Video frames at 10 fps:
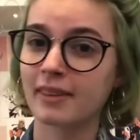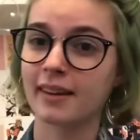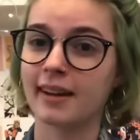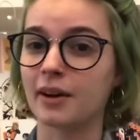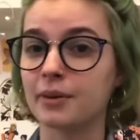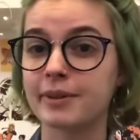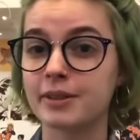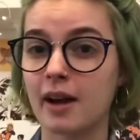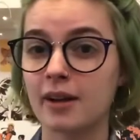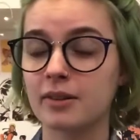how you
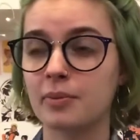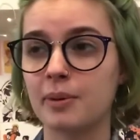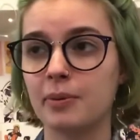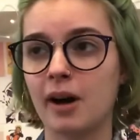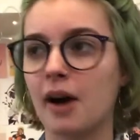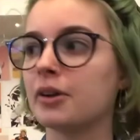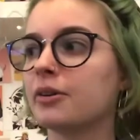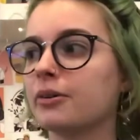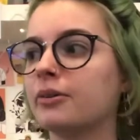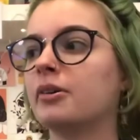interact with people, how
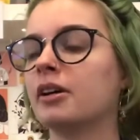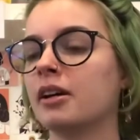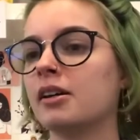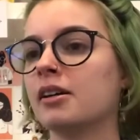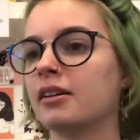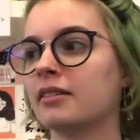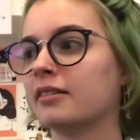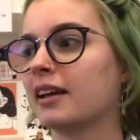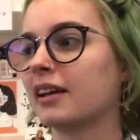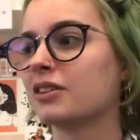you
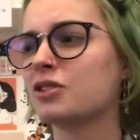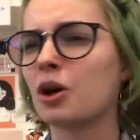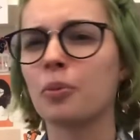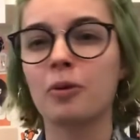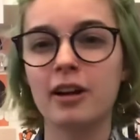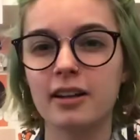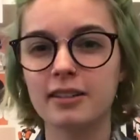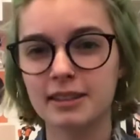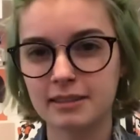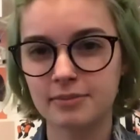like interpret
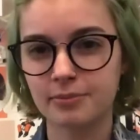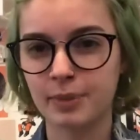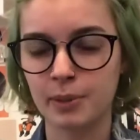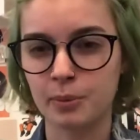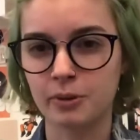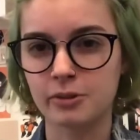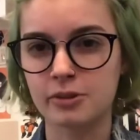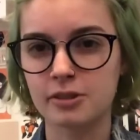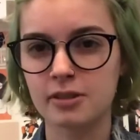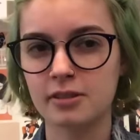
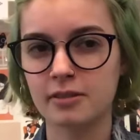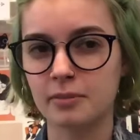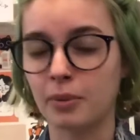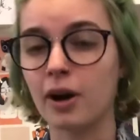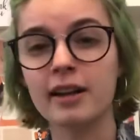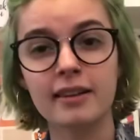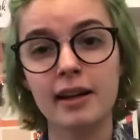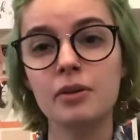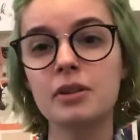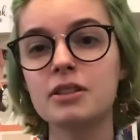people's body
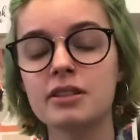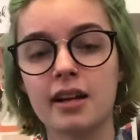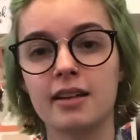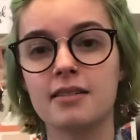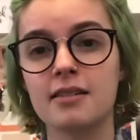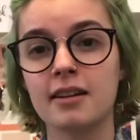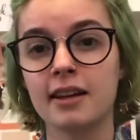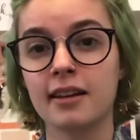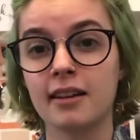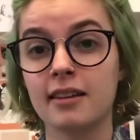language and
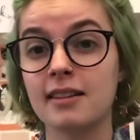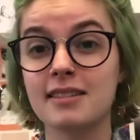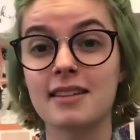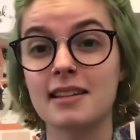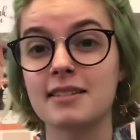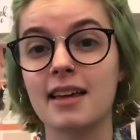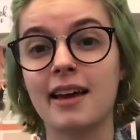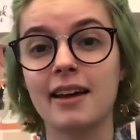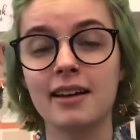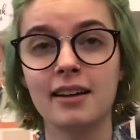things that they say,